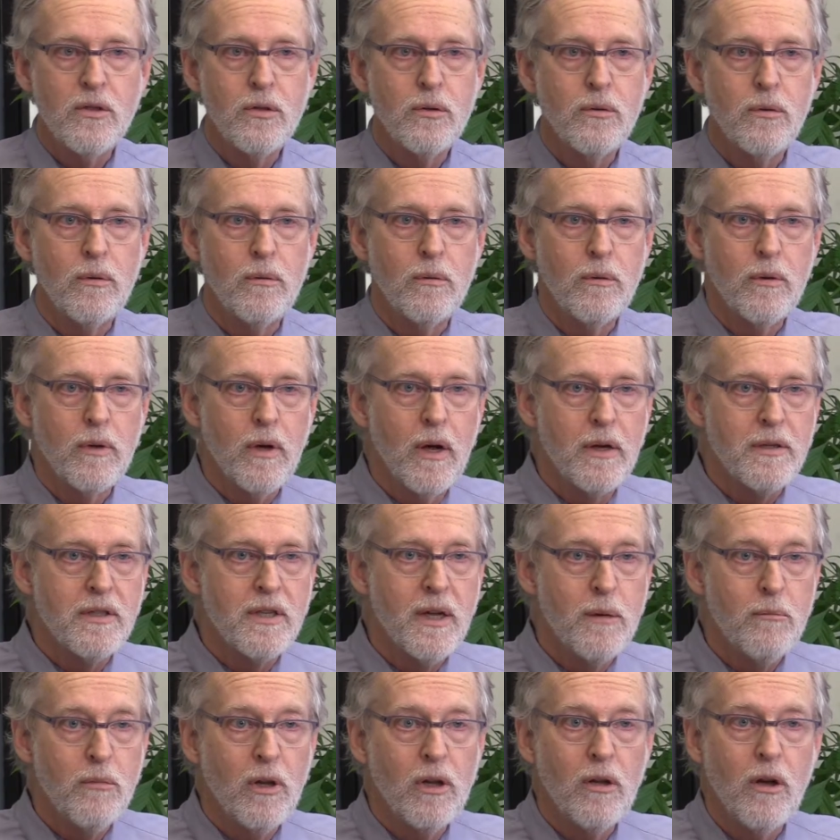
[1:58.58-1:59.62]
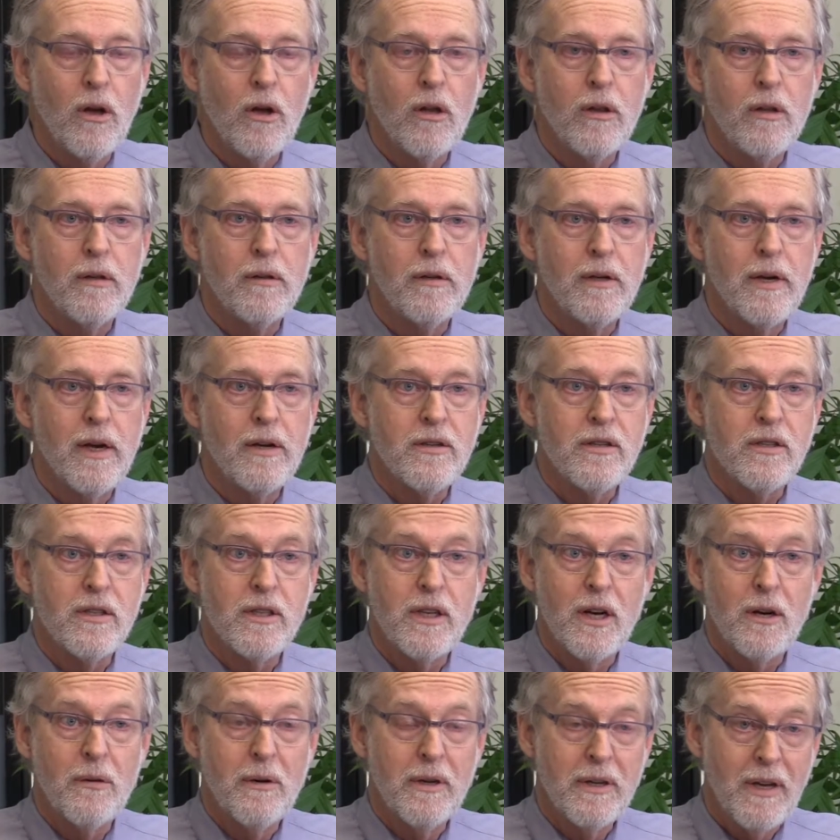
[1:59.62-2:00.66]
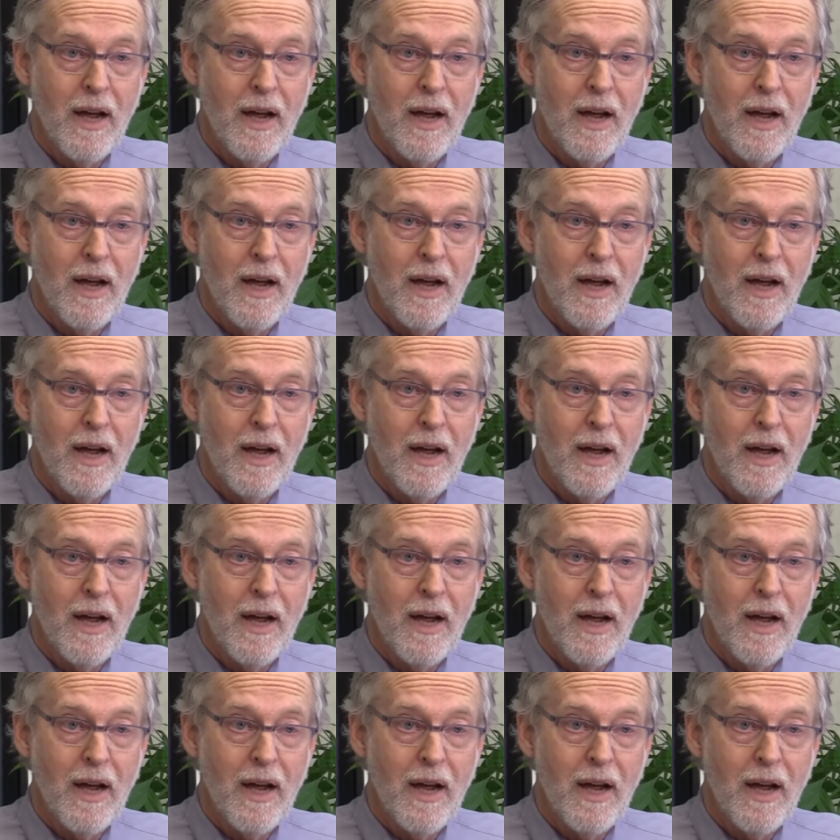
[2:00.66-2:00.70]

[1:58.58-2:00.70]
to assemble all of the necessary